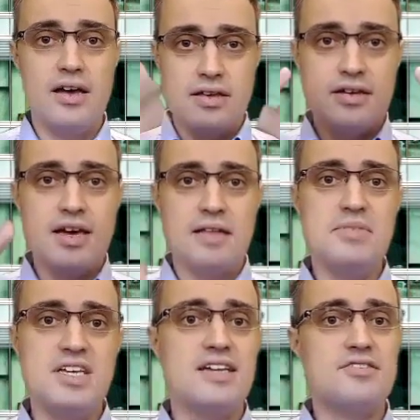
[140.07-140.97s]
You can
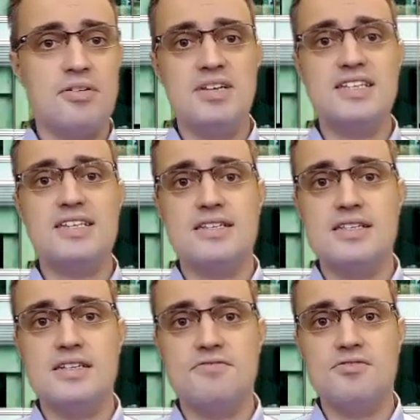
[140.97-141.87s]
be extremely
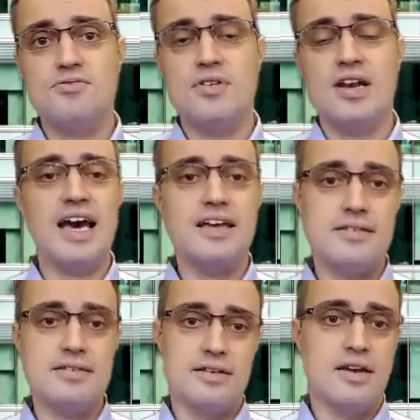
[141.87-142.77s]
sensitive to the
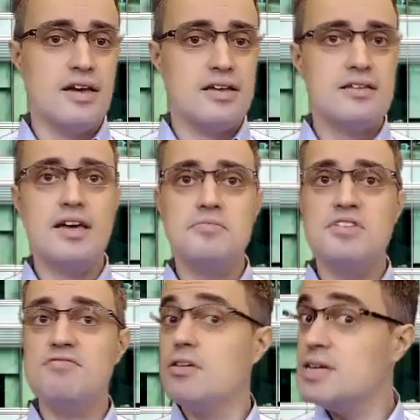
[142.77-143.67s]
light. You can
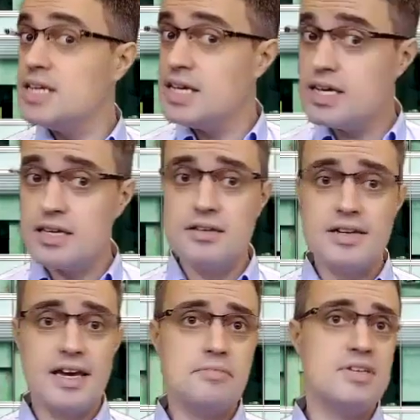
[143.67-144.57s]
be vomiting. You
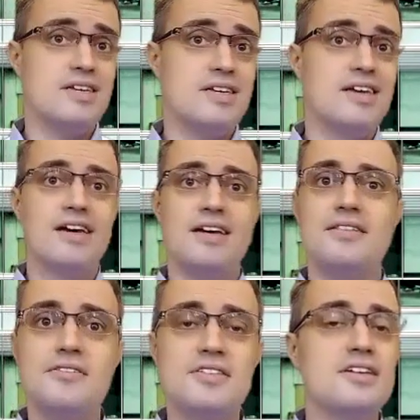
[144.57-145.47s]
can be
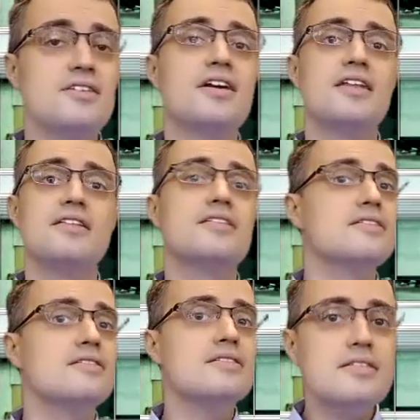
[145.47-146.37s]
nausea. You cannot
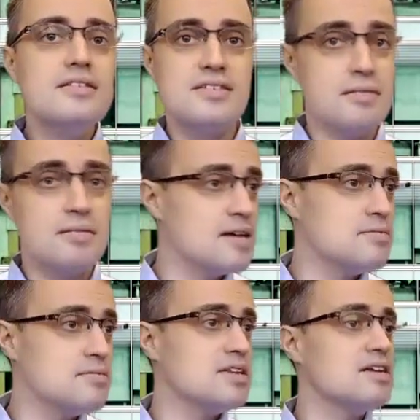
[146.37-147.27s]

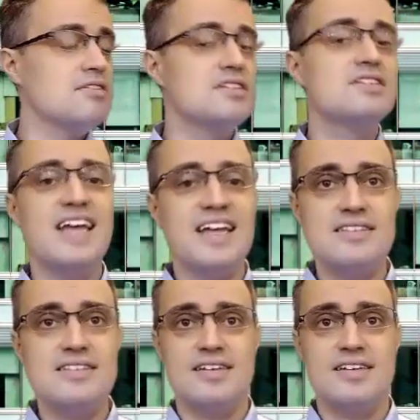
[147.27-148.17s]
sometimes not even
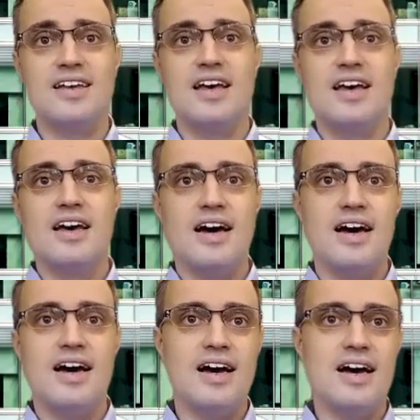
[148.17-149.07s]
stand.
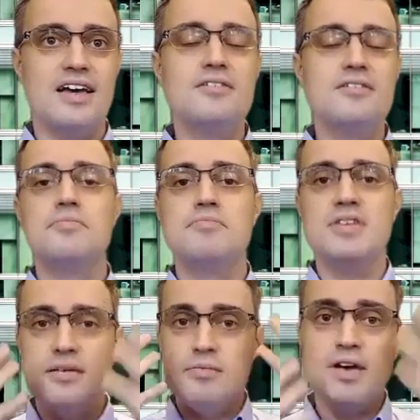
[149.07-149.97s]
You can
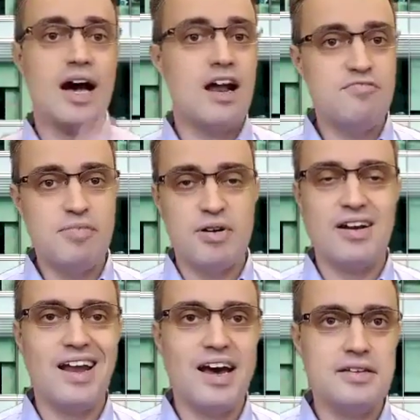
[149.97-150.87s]
be half
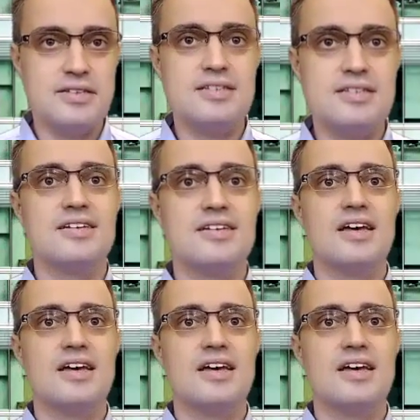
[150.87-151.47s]
paralyzed.